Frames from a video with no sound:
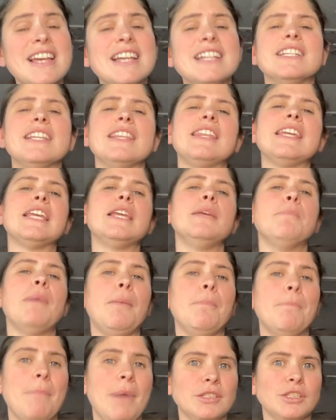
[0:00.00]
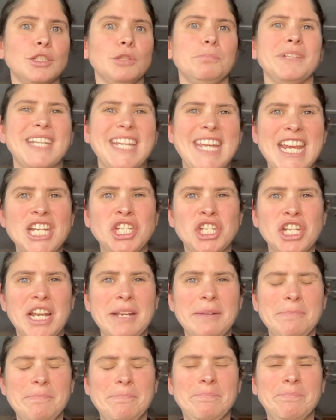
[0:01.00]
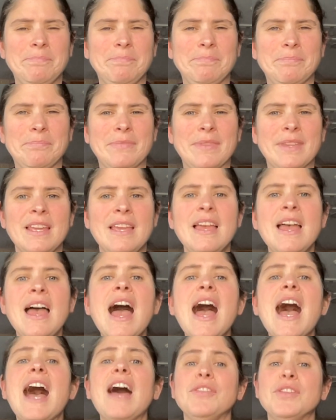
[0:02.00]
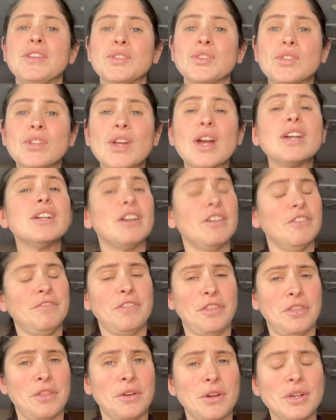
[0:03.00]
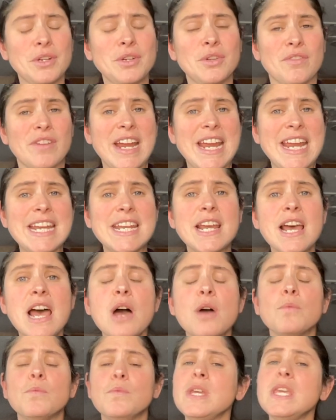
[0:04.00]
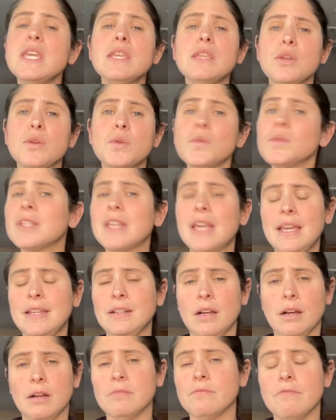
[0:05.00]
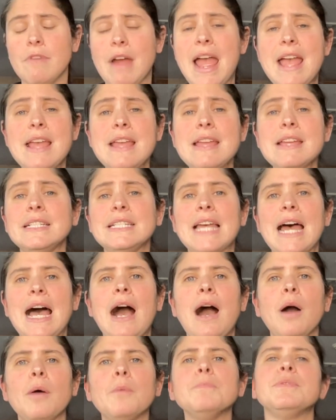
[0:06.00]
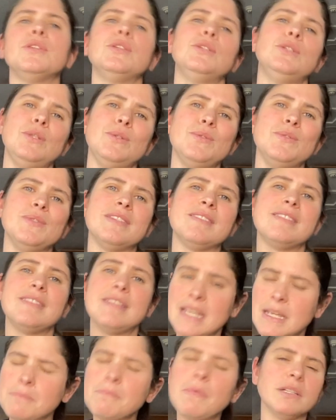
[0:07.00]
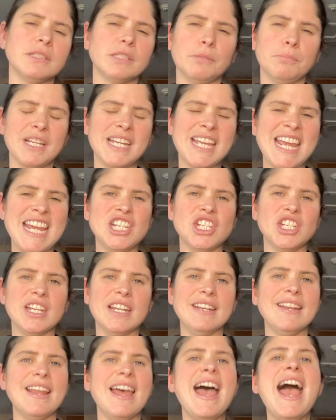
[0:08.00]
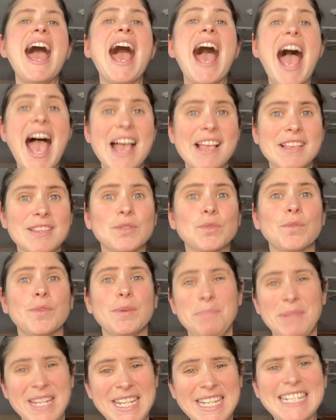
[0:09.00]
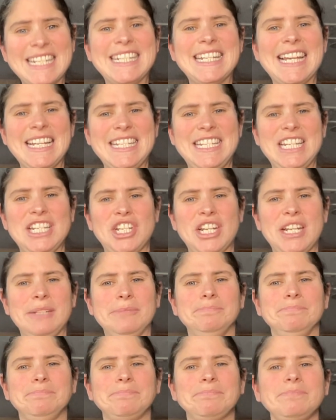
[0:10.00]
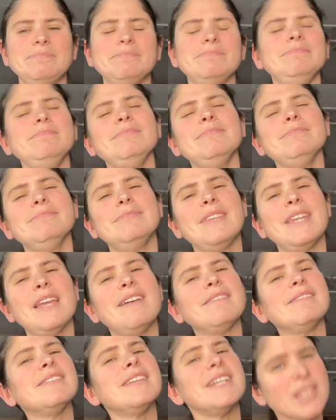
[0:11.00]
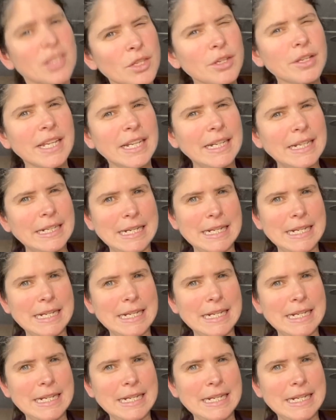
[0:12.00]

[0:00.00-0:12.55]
to thinking about multiplication. At the start of third grade, we use an array to help students see multiplication as repeated addition. Let's look at an